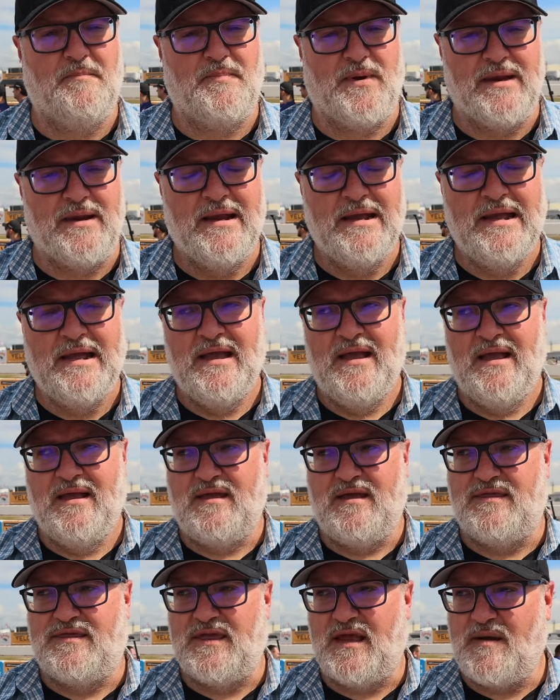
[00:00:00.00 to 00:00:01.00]
But
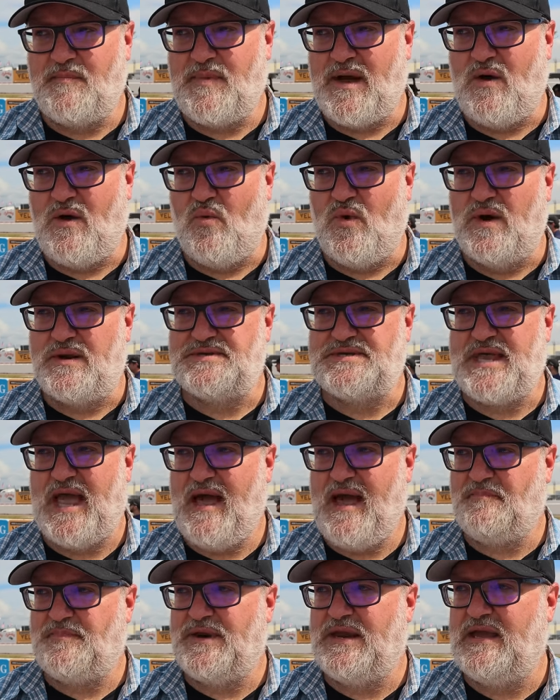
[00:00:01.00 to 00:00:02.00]
you think about what is
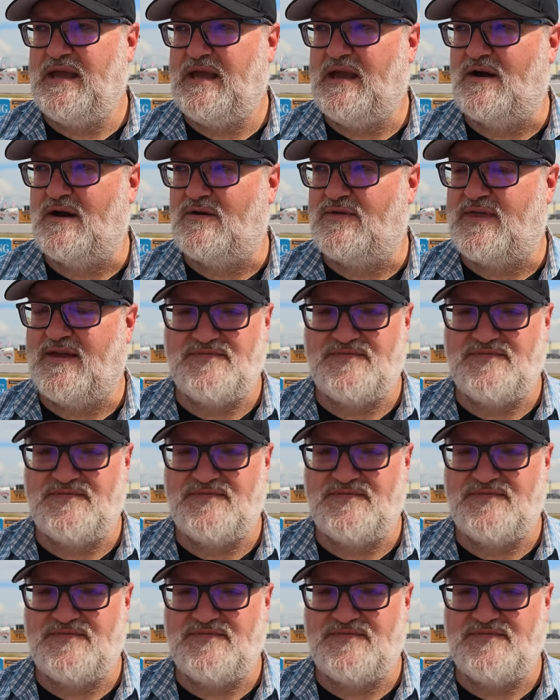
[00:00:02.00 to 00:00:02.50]
happening here.